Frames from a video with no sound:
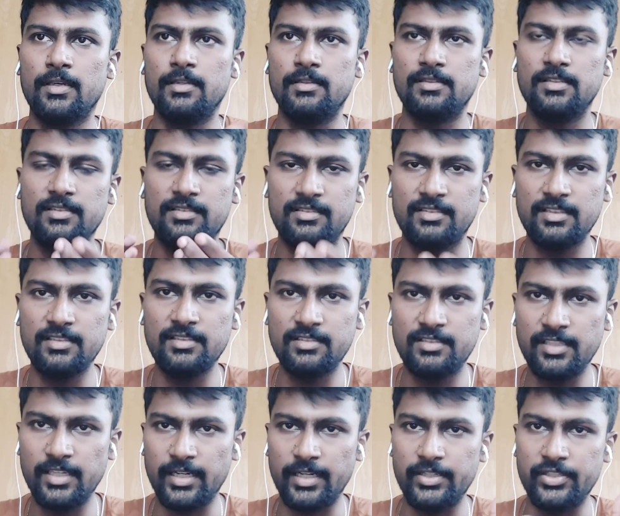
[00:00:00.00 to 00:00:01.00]
This
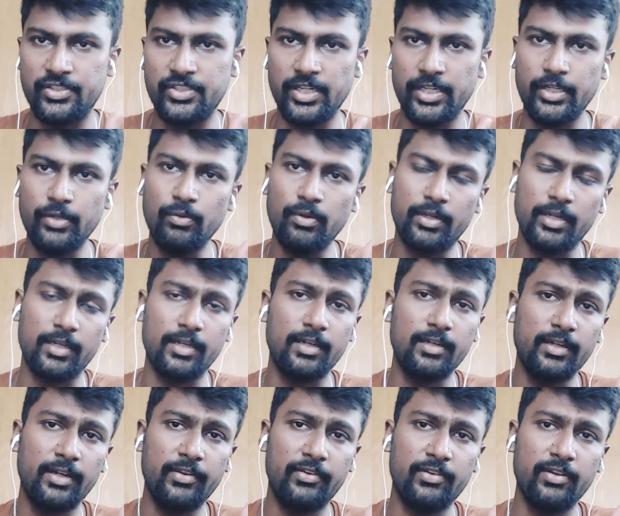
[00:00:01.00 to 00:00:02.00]
sincere and genuine
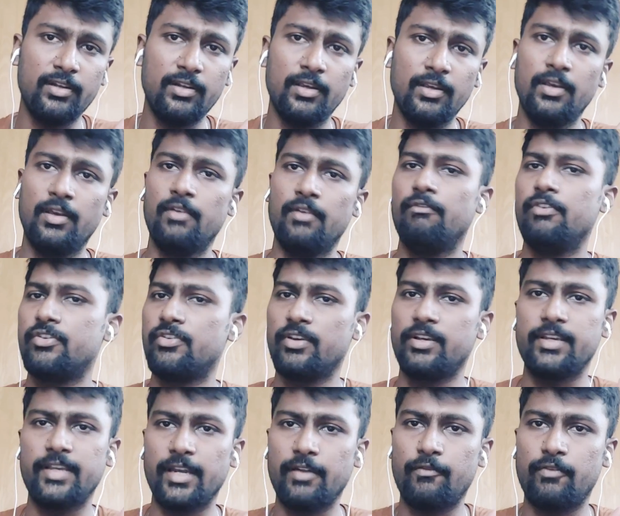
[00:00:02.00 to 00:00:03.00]
recognition which you
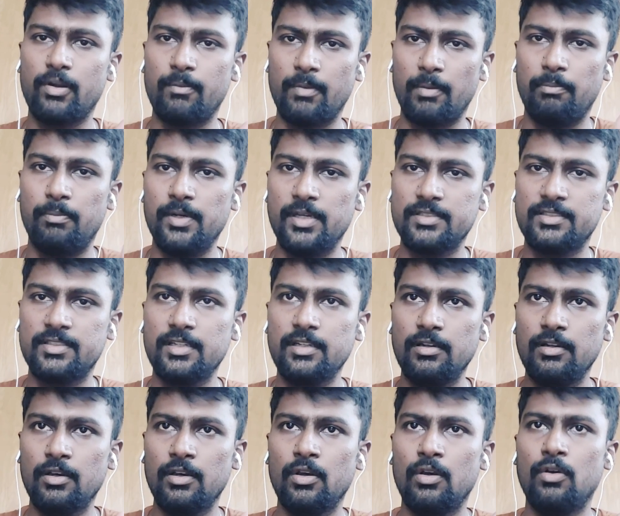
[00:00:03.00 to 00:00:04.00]
get from a
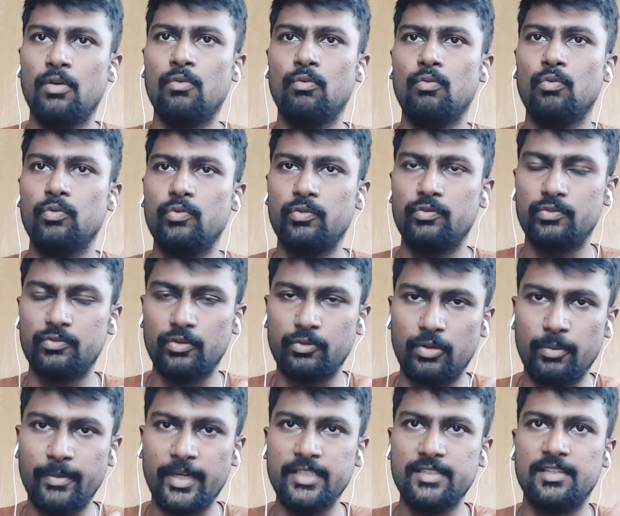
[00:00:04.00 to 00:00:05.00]
person who
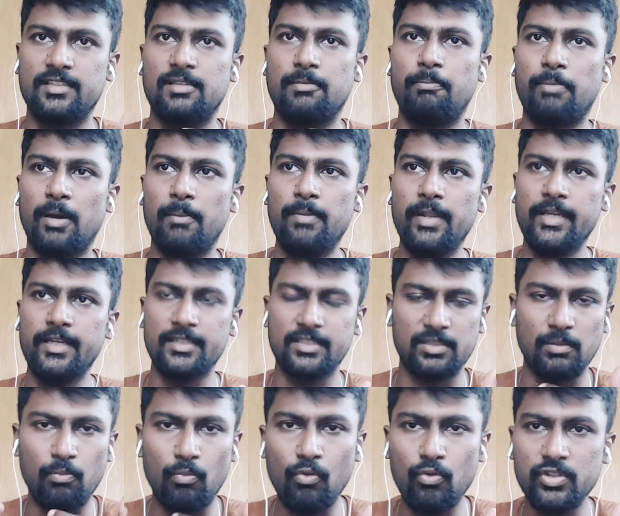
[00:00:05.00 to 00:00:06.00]
determines as a public is
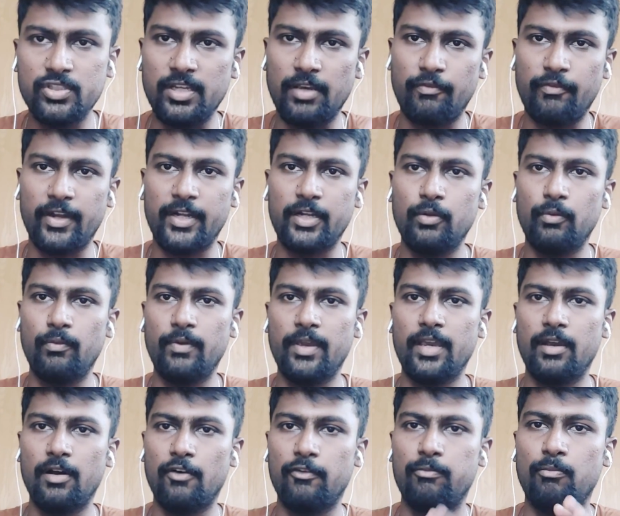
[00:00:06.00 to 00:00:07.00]
a most effective way
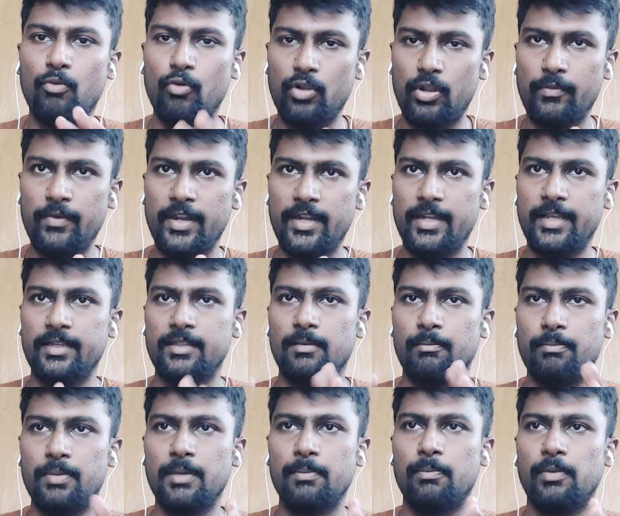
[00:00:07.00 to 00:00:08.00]
of motivating the
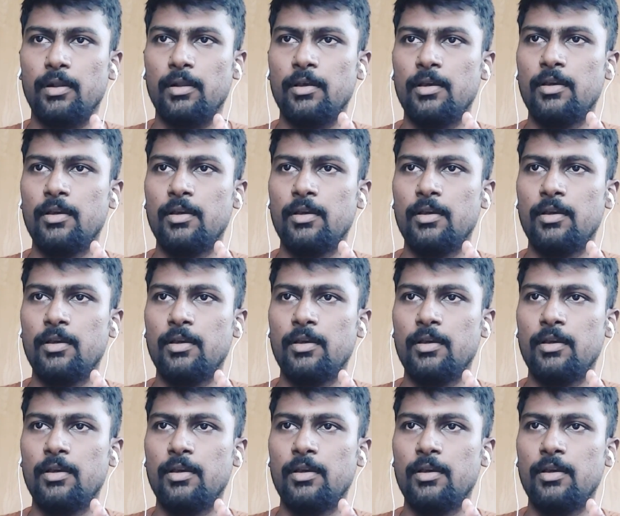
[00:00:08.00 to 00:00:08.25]
people.